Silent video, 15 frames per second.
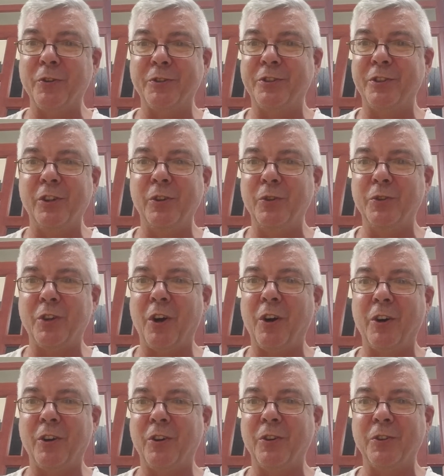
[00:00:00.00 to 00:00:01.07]
news
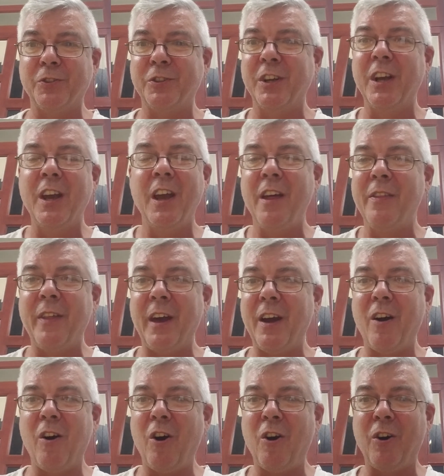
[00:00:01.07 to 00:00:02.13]
articles, they
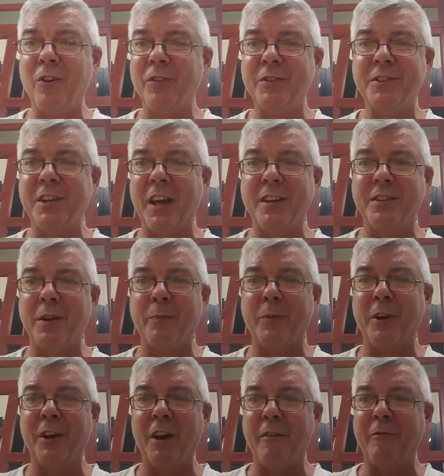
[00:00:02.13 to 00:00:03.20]
all say
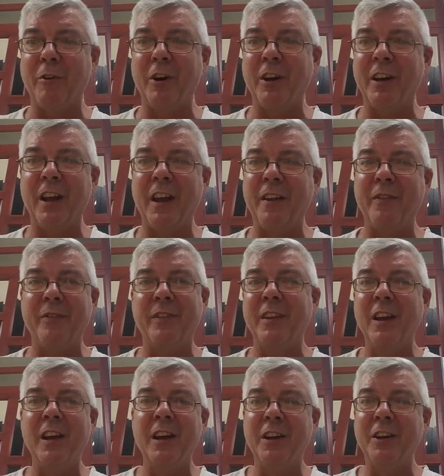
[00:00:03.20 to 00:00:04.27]
something different, and
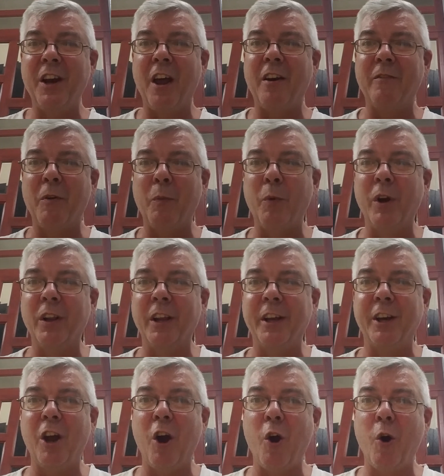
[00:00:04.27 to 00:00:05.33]
none of them really
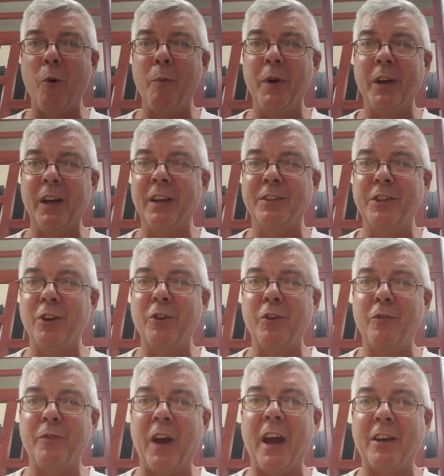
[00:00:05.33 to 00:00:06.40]
know. But until
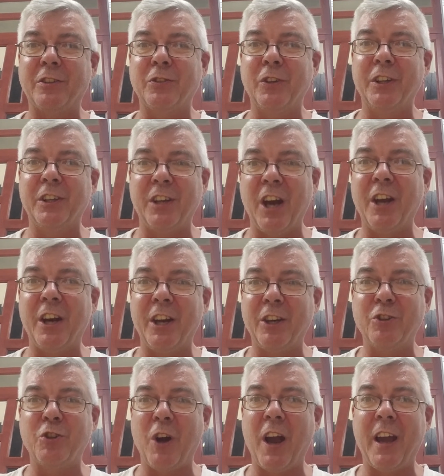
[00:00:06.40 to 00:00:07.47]
you've actually done
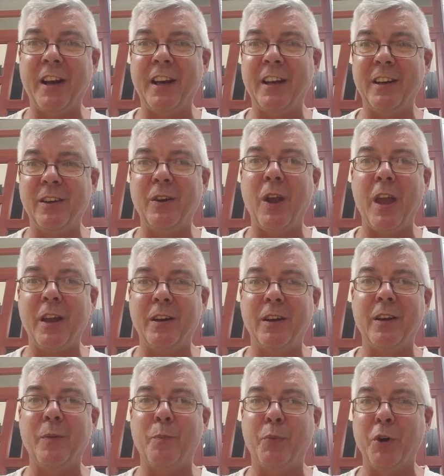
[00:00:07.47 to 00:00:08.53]
it, tried it,
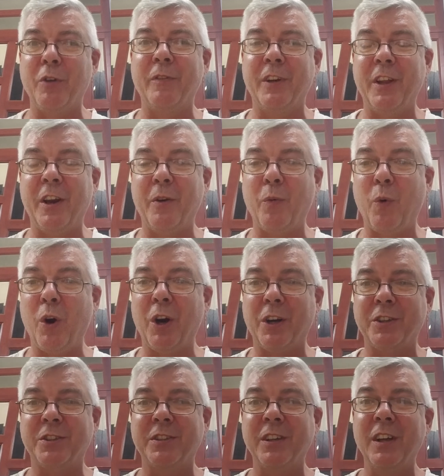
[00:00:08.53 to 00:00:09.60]
and proven that it
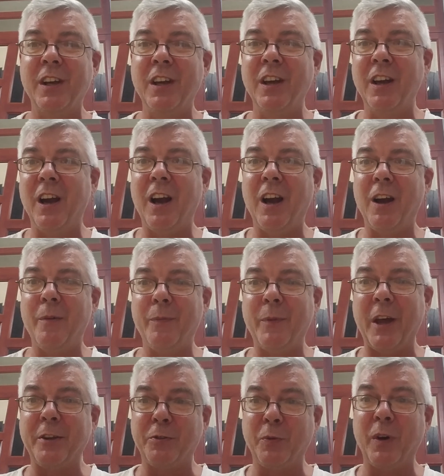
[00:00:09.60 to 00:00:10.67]
works,
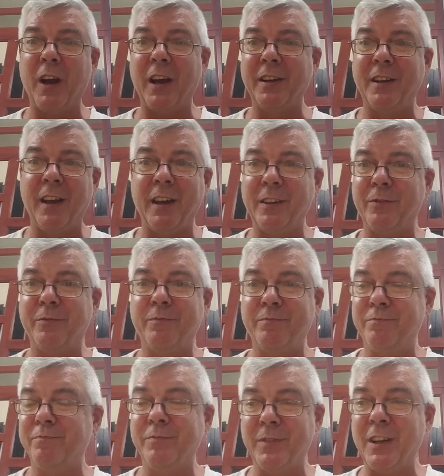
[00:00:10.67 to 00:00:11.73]
that's what I take,
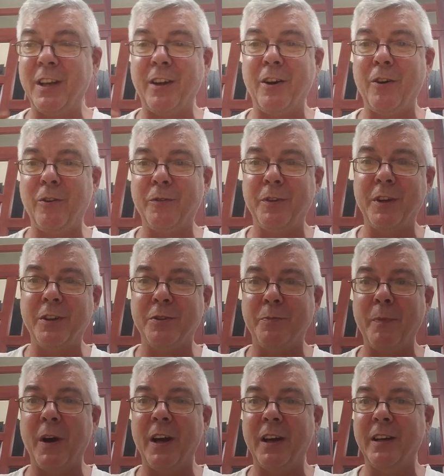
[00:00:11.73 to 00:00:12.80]
as
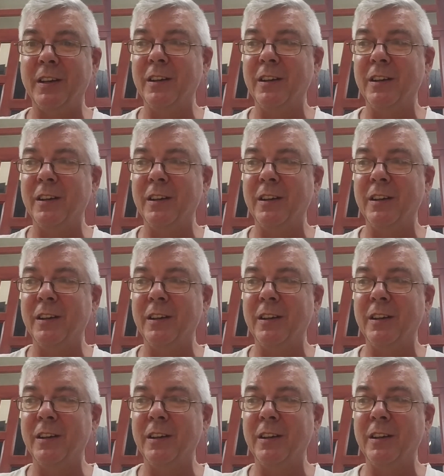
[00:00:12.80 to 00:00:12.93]
my